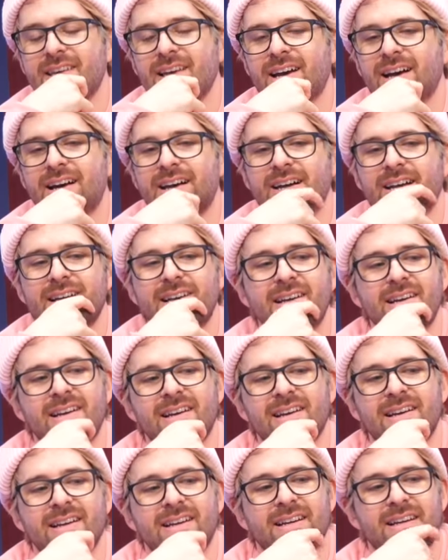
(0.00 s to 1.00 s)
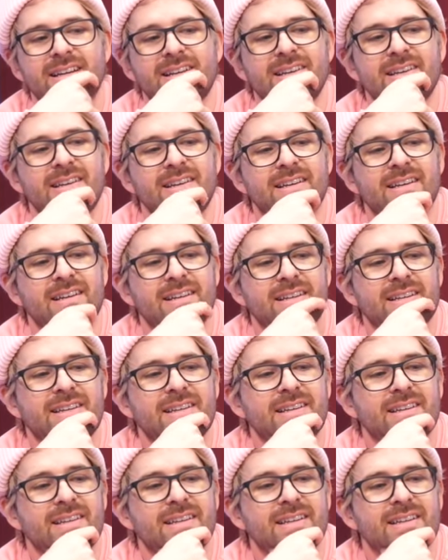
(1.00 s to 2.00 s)

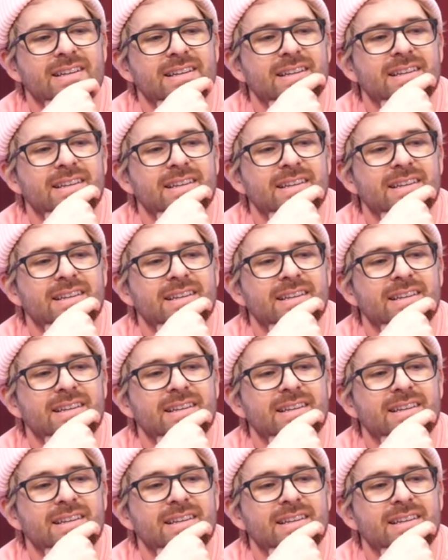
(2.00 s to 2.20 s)
No words are spoken by the person on screen.